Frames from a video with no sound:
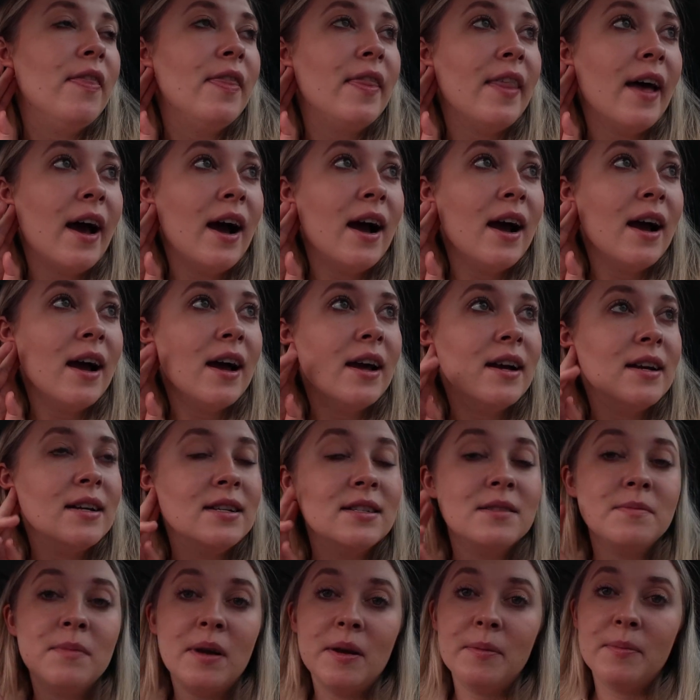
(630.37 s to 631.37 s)
that
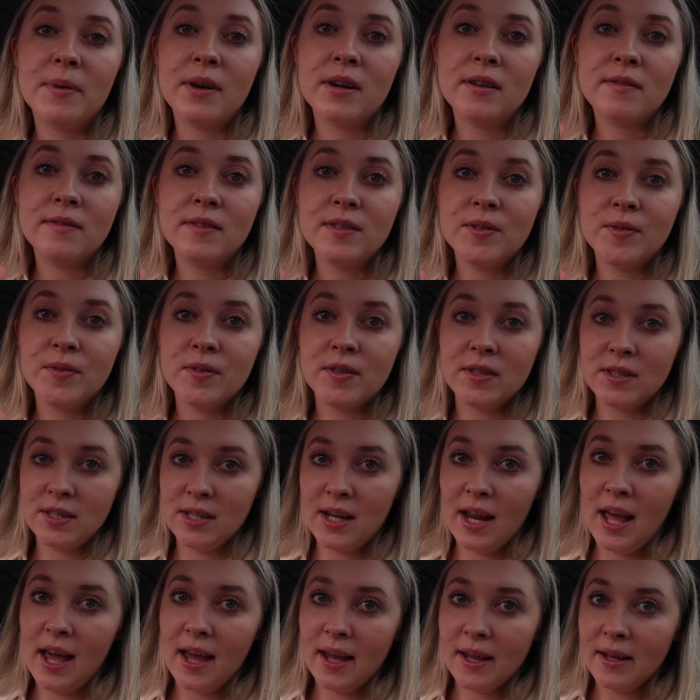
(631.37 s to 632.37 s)
is my breakfast for
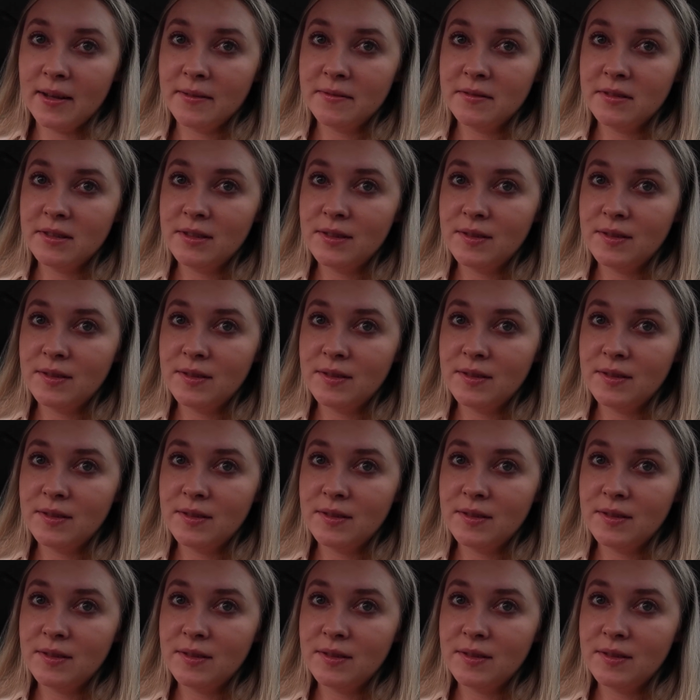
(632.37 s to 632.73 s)
today.